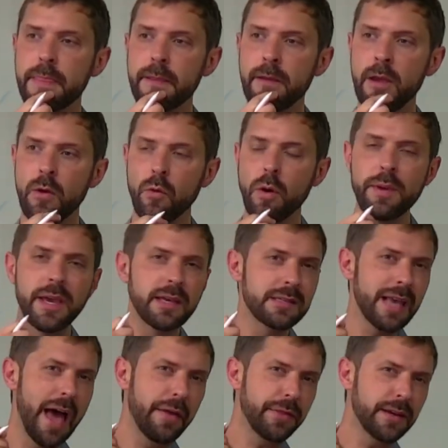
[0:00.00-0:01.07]
Well, because
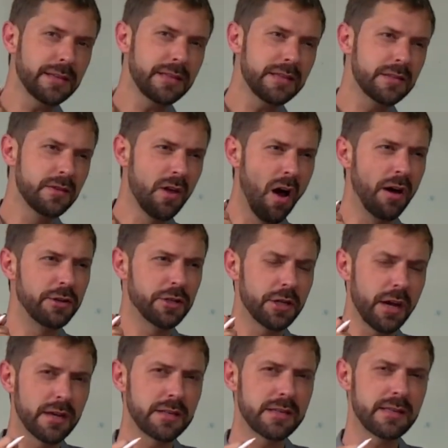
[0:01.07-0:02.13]
ethics is not
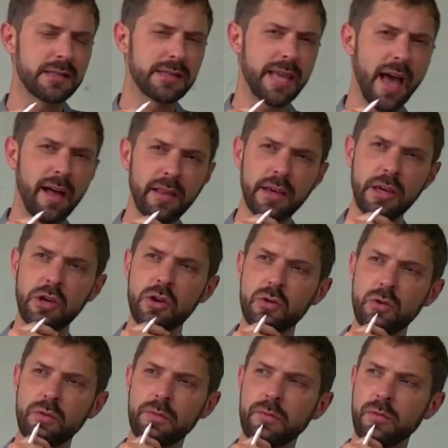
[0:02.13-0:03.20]
just telling
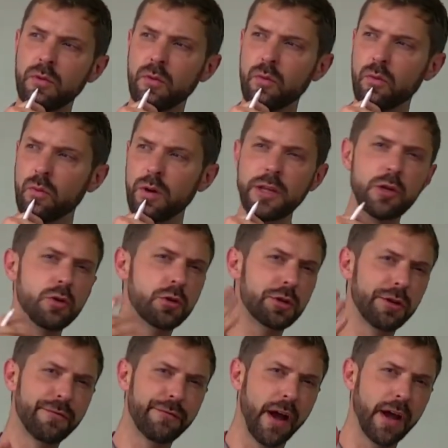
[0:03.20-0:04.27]
you when you should
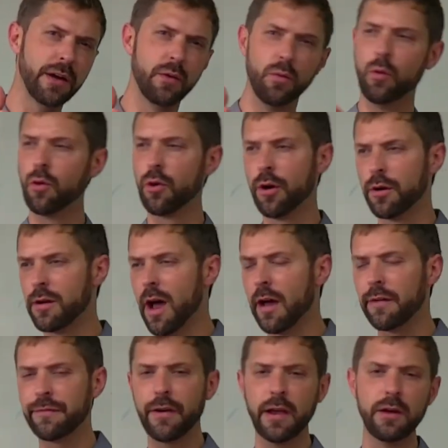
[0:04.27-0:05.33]
fight a war or
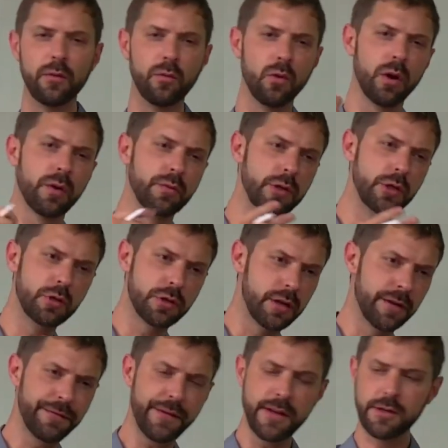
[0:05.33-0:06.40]
not fight a war, when you should
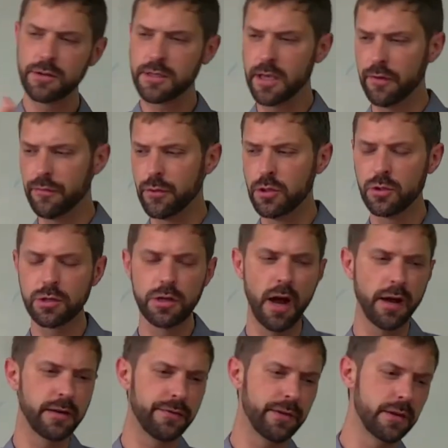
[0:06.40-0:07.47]
defend yourself, when you should not
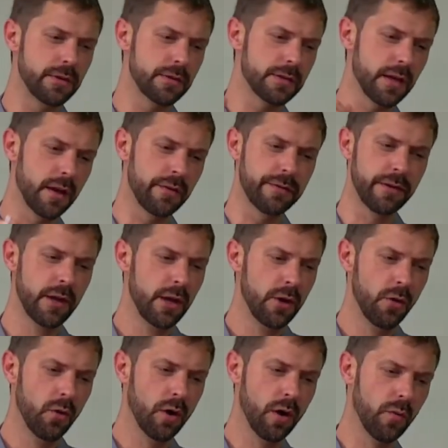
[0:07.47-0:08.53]
defend yourself,
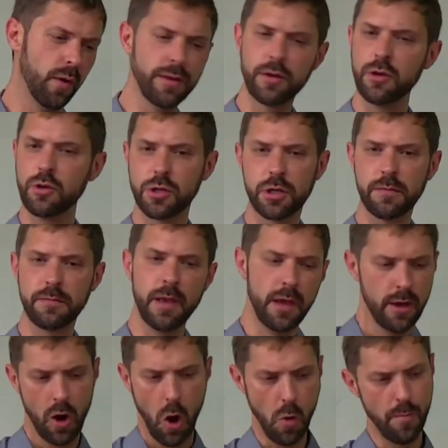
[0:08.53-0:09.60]
or whether you should
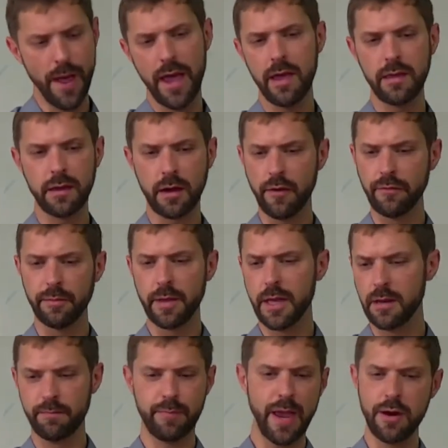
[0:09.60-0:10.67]
obey the government
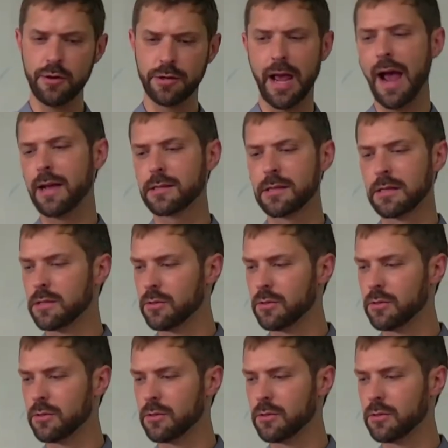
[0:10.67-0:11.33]
and pay your taxes